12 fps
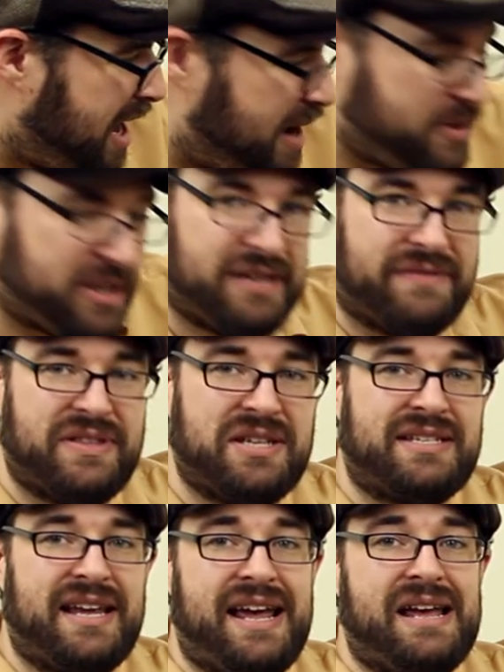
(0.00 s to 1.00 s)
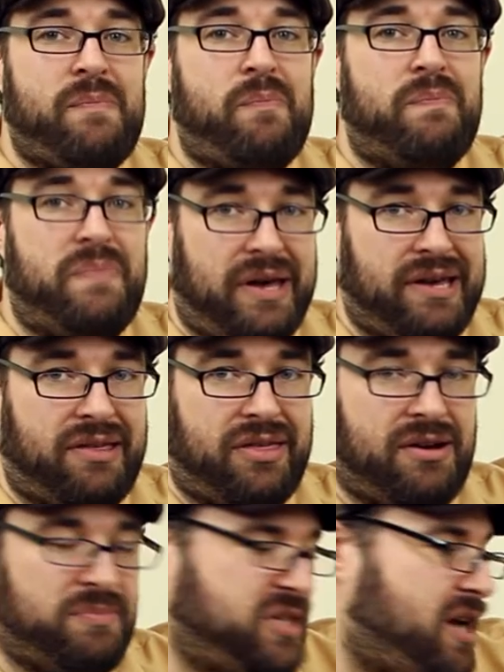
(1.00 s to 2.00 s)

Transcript: I would give this a big thumbs